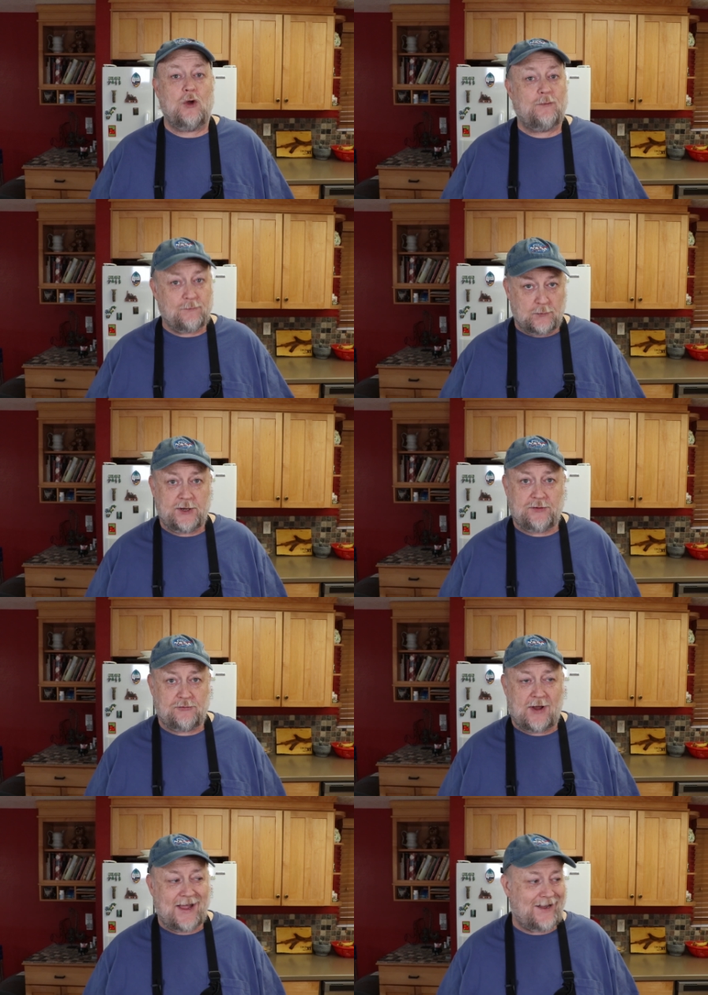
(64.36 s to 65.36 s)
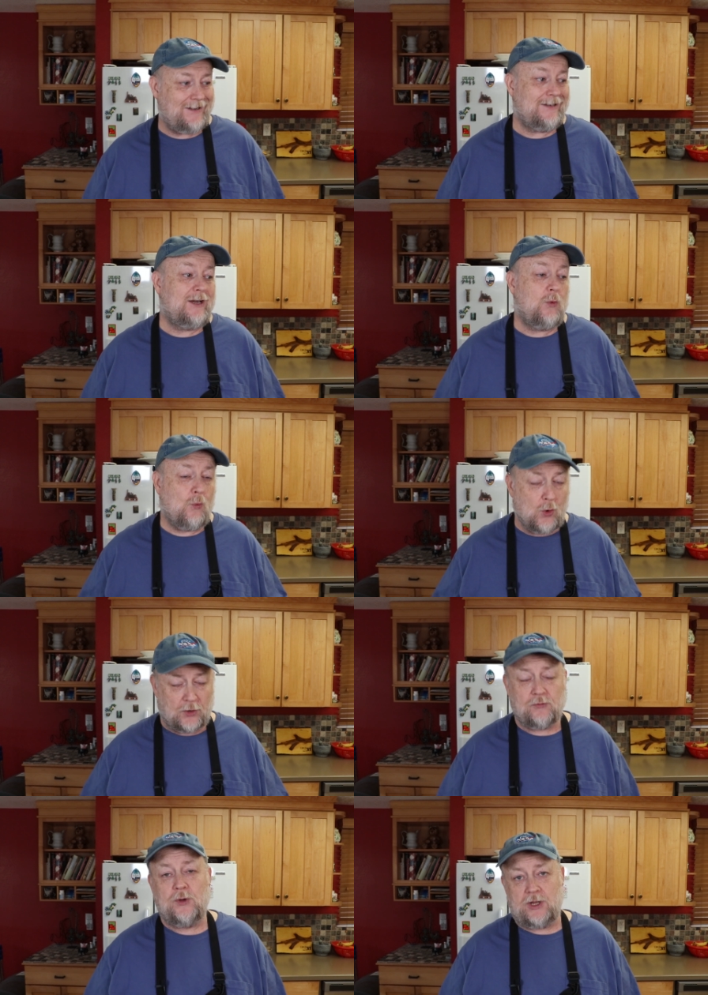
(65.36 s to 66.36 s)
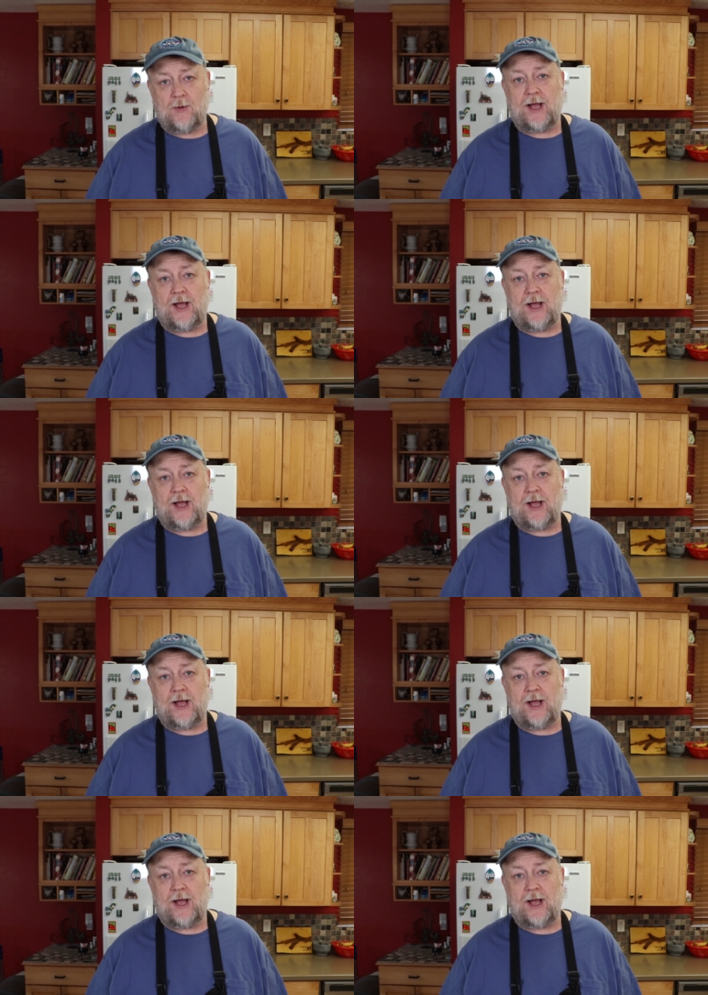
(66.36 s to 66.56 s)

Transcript: So freeze-dried works really